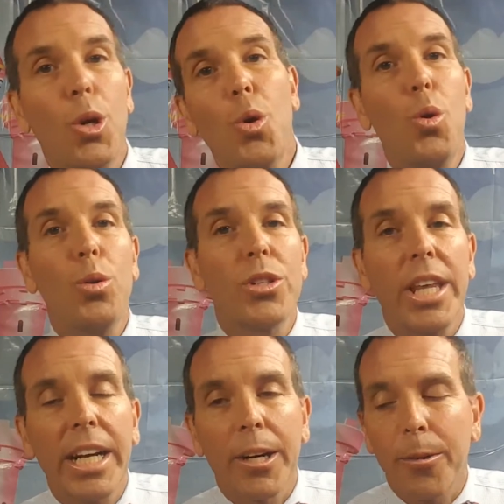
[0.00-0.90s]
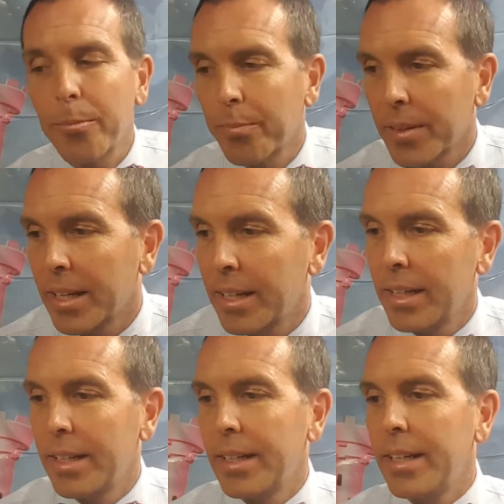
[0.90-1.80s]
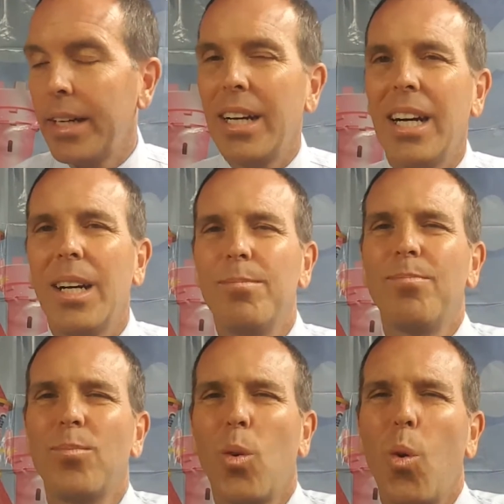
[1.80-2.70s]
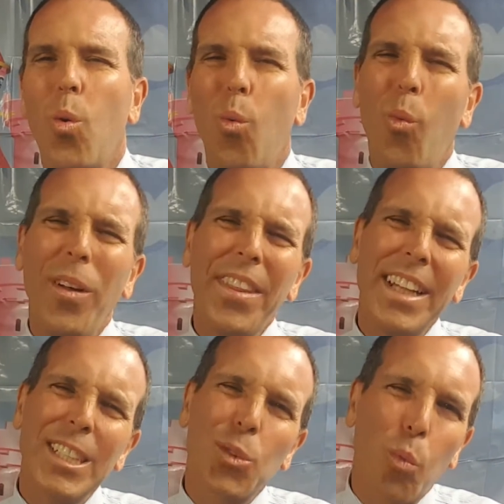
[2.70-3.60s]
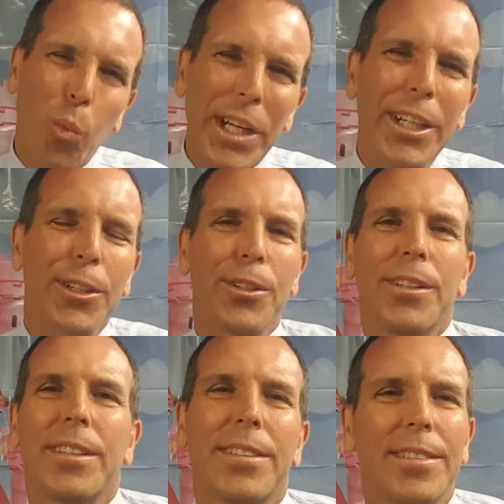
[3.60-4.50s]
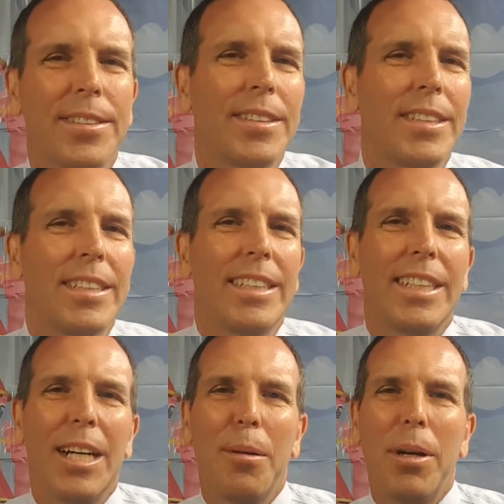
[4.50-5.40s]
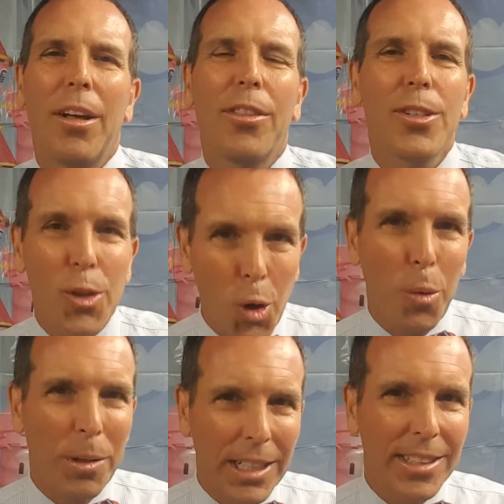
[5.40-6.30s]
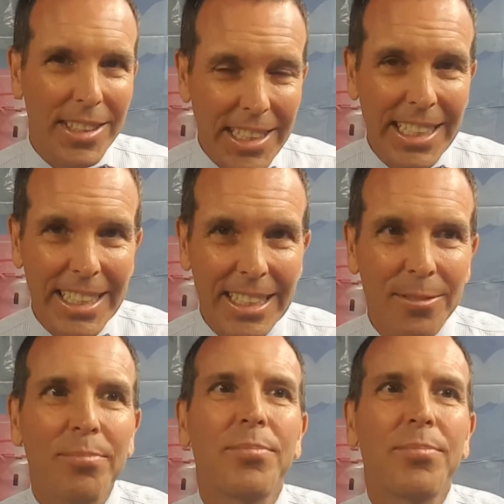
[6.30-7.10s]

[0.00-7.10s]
know who's there. One thing that's weird about this opening scene,